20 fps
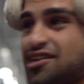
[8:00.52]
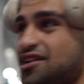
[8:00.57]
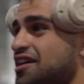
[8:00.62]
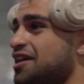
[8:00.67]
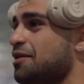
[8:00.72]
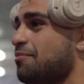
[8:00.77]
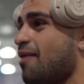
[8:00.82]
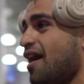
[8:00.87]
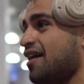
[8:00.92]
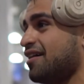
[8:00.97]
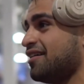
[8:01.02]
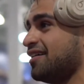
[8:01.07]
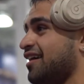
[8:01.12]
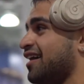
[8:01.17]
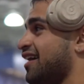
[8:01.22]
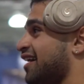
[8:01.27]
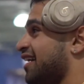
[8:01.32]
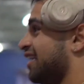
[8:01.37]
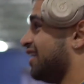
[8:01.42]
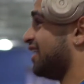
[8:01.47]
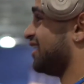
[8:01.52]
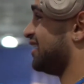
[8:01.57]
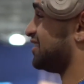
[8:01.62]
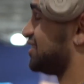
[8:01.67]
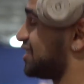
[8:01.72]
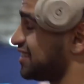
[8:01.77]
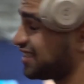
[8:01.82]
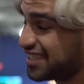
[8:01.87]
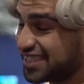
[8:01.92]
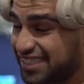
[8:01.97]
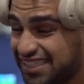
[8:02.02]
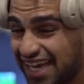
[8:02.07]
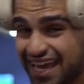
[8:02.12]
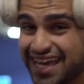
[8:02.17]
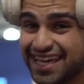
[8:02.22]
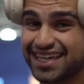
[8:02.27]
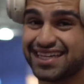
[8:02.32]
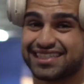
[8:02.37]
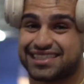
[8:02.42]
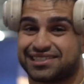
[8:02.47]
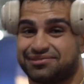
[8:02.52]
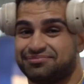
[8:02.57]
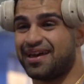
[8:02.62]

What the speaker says: on here, bro? Sheesh,